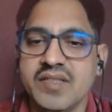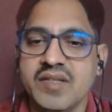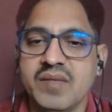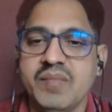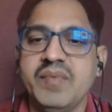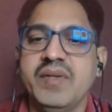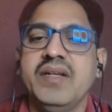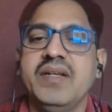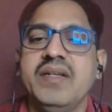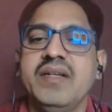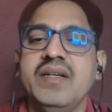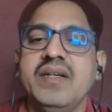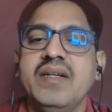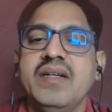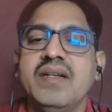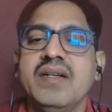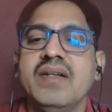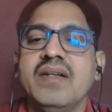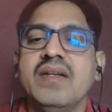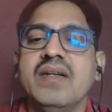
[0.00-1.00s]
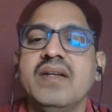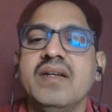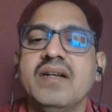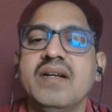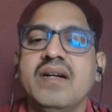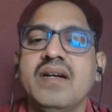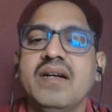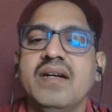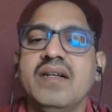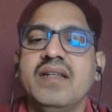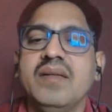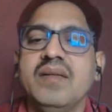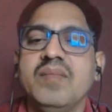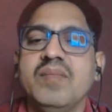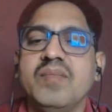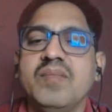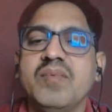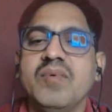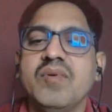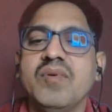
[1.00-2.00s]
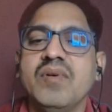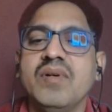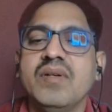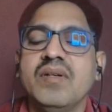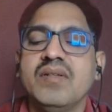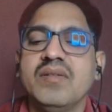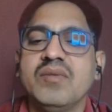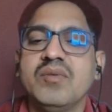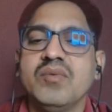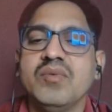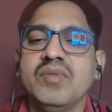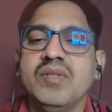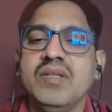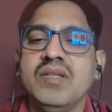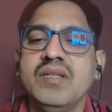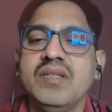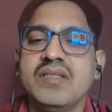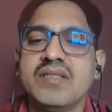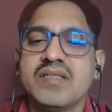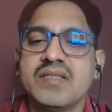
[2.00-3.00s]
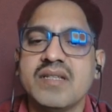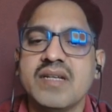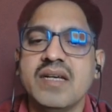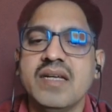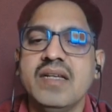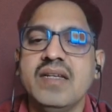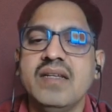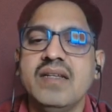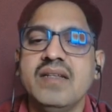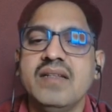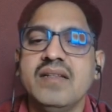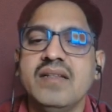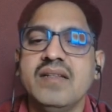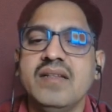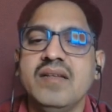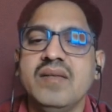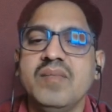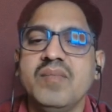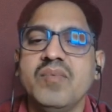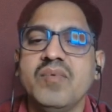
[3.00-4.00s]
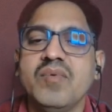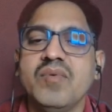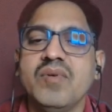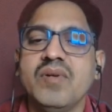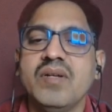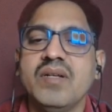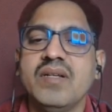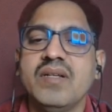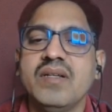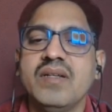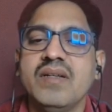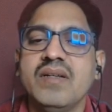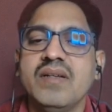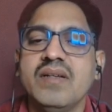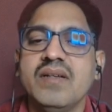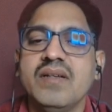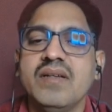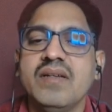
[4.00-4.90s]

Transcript: germinated, and the pollen through the style, the pollen